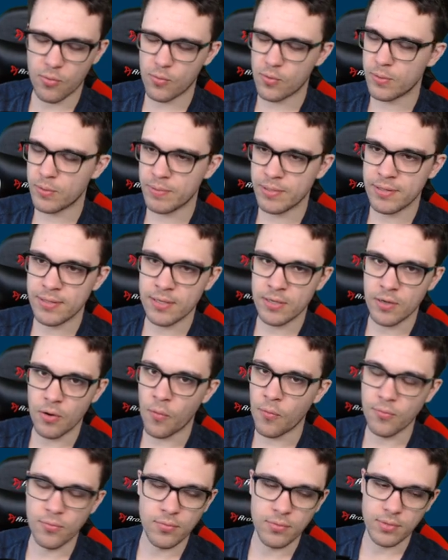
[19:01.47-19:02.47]
Ultimate Form
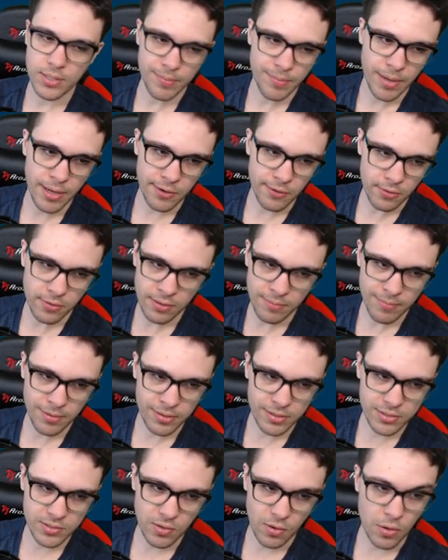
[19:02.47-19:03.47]
Sora would be the
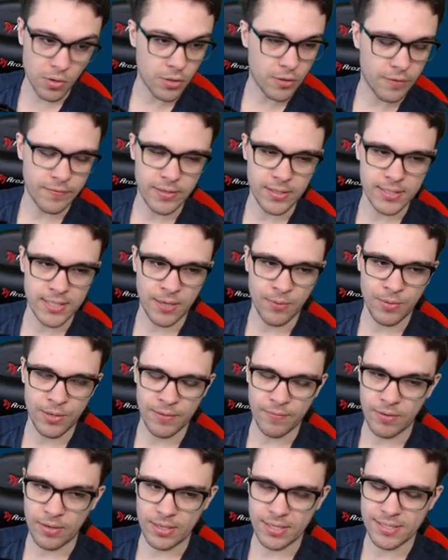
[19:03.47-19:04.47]
only medal
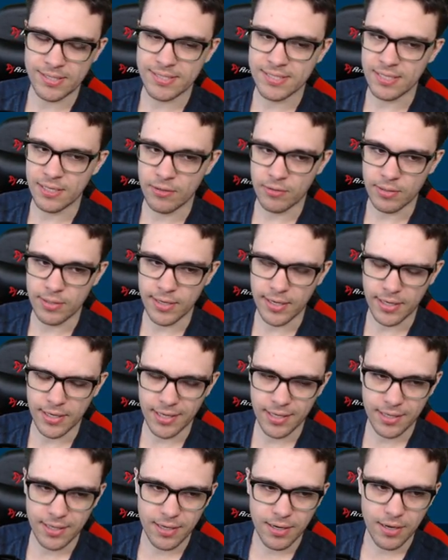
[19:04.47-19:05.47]
amongst all of these I would
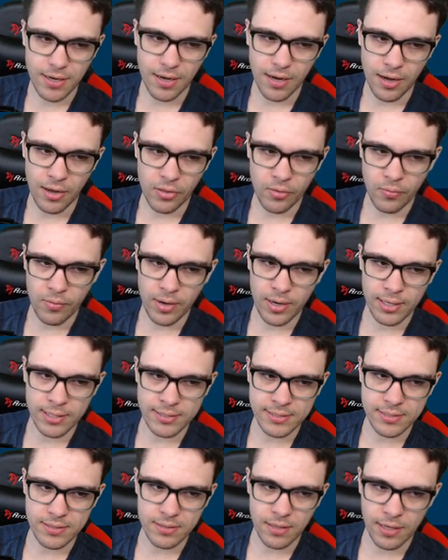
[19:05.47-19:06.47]
even consider getting.
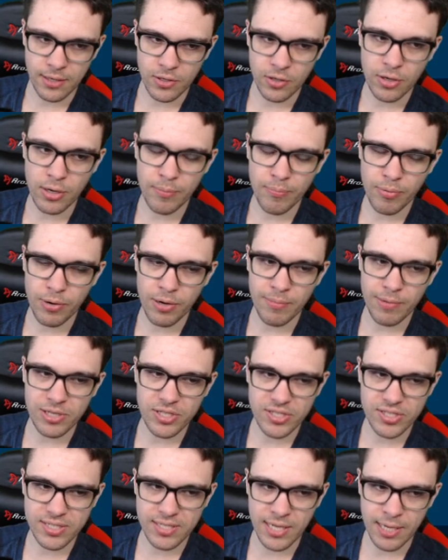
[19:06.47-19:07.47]

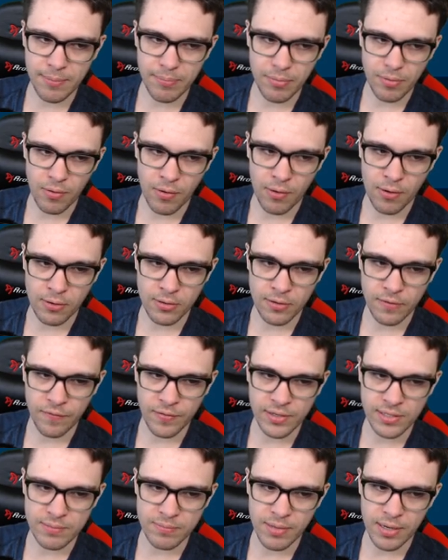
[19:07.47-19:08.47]
Otherwise, like you can pretty much
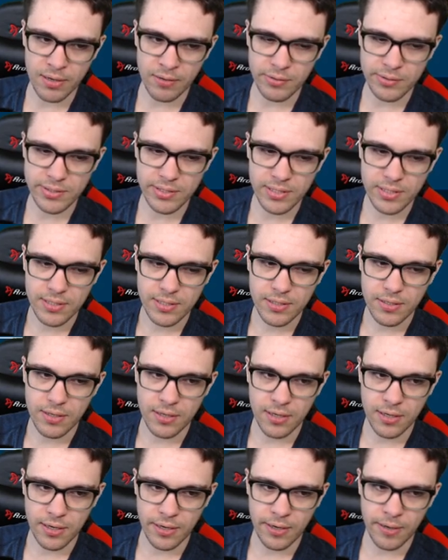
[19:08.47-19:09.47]
skip all of
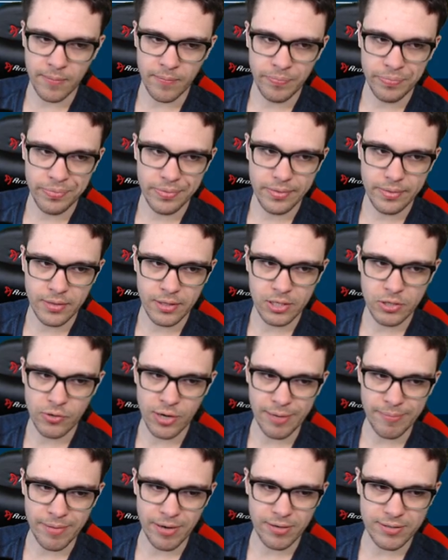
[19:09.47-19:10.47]
these medals.
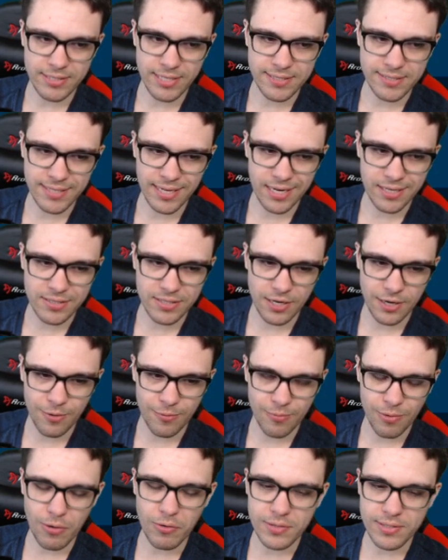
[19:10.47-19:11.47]
Um, the trait
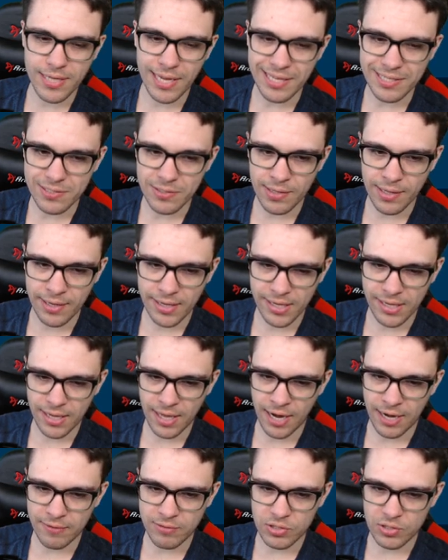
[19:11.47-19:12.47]
metals, they say, is going to
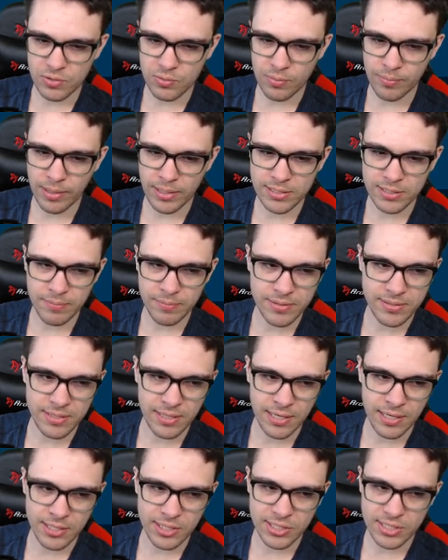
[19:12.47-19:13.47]
rotate, so that kind
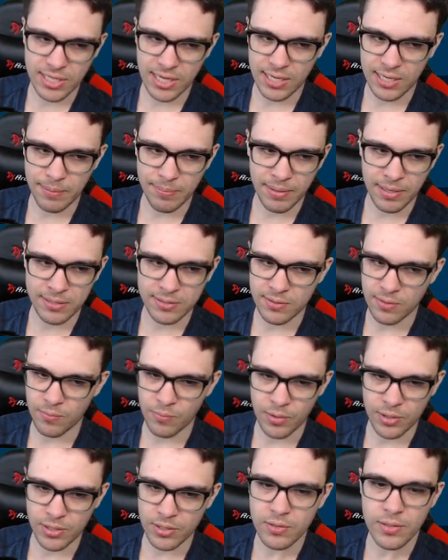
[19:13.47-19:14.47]
of just remains to be seen. It
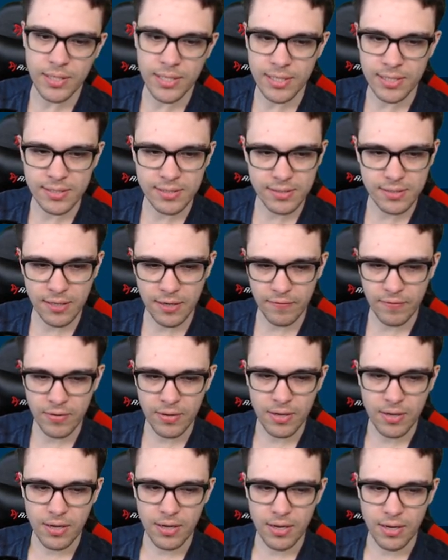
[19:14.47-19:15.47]
just kind of depends on what
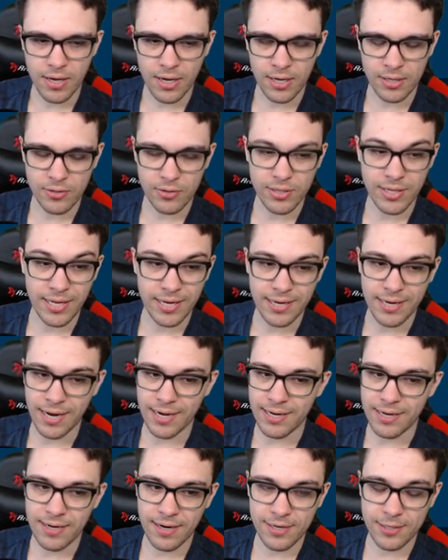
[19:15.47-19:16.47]
you need and stuff.
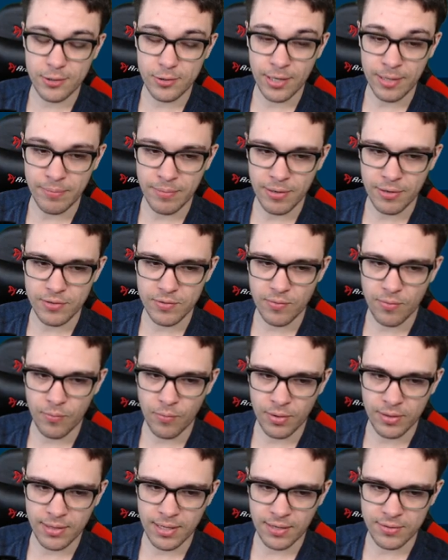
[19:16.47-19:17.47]
Uh, you're getting
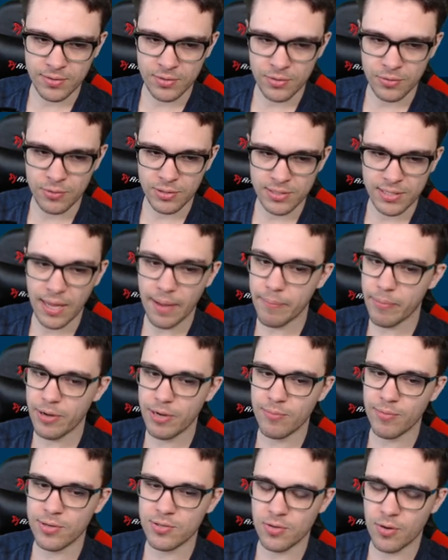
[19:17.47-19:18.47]
99 trait metals for
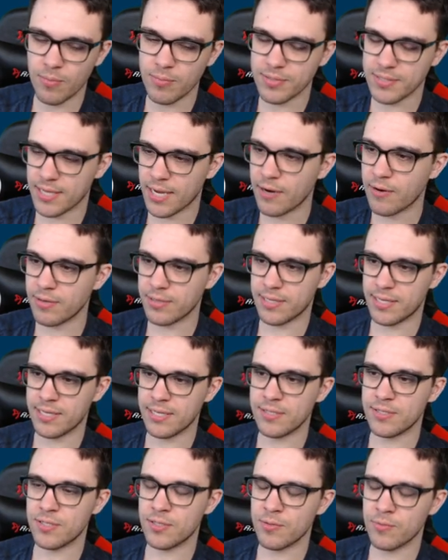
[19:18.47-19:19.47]
1,000 jewels. That pretty
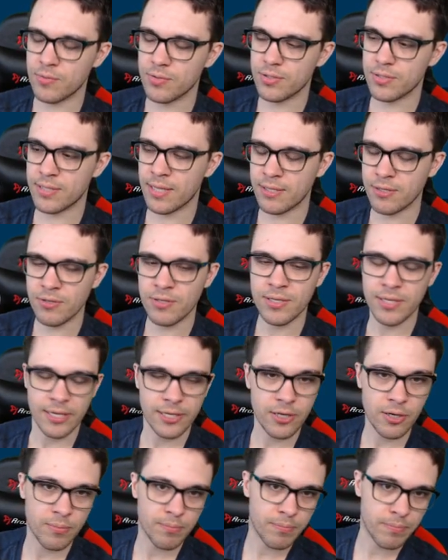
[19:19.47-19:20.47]
much almost guarantees
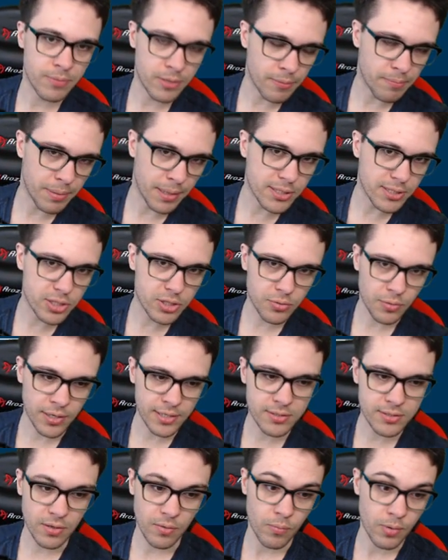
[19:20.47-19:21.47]
you that you can get
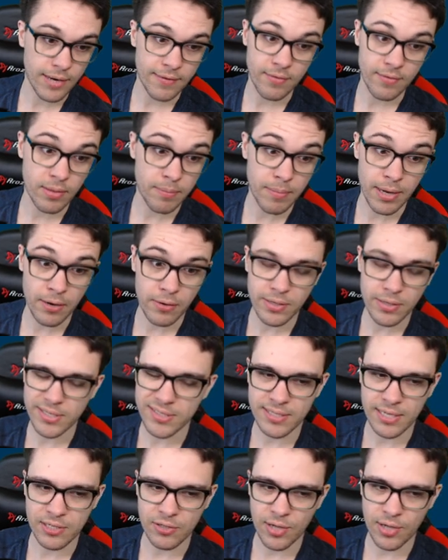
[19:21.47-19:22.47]
your the best traits
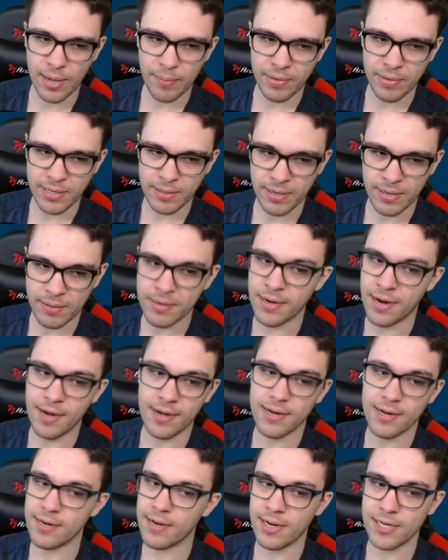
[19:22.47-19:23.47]
on whatever the metal is
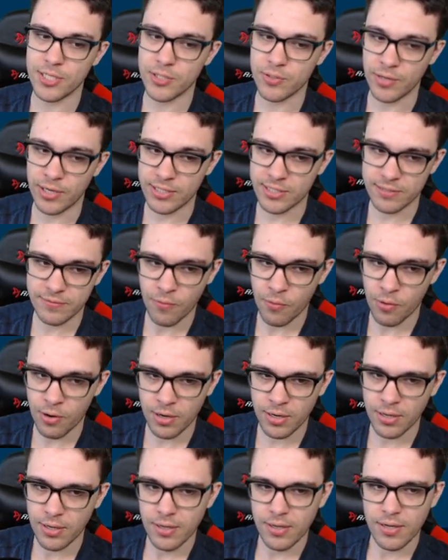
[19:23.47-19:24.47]
that you happen to get
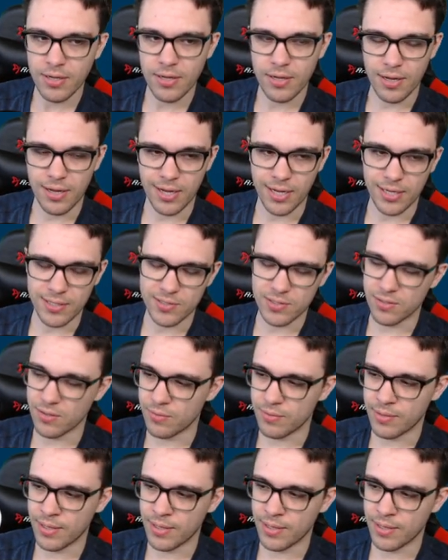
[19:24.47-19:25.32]
99 traits for.